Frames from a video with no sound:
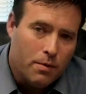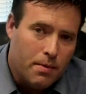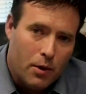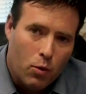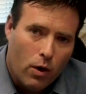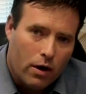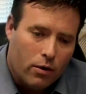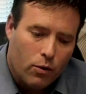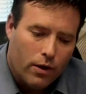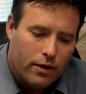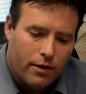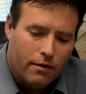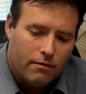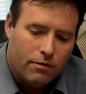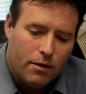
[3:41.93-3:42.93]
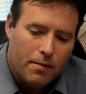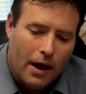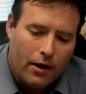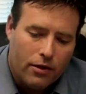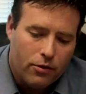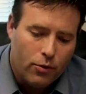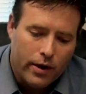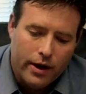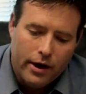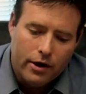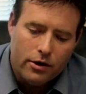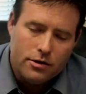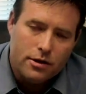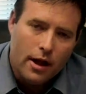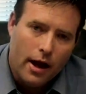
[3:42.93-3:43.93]
We've been working with them for about three
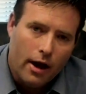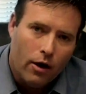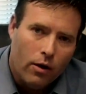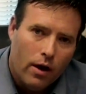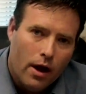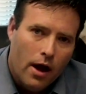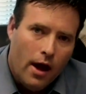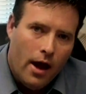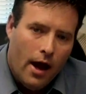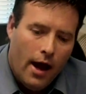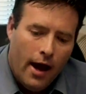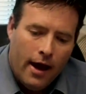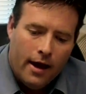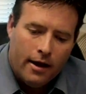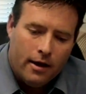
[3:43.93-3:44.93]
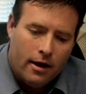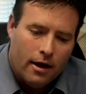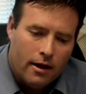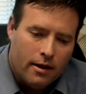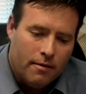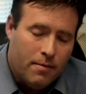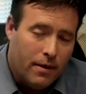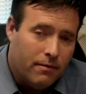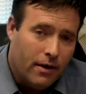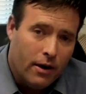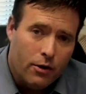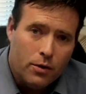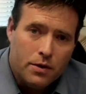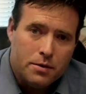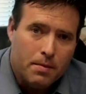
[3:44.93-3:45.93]
years now, and uh, they've been
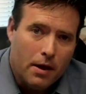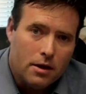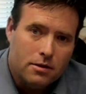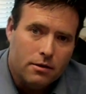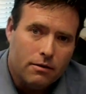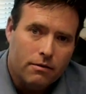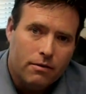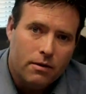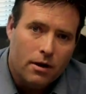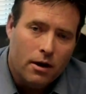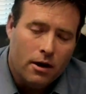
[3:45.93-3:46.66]
very responsive.